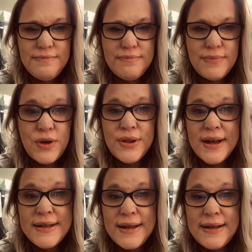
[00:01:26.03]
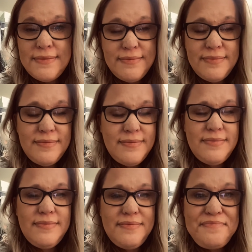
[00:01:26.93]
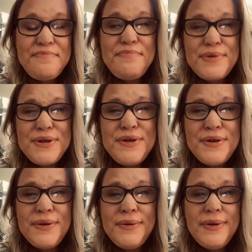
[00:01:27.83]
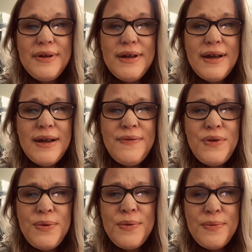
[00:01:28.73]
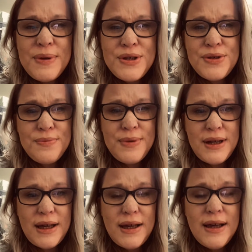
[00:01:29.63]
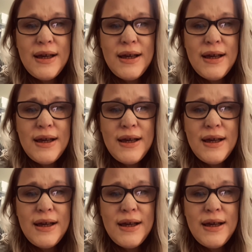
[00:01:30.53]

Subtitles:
Not that I date. But you know, if you were with somebody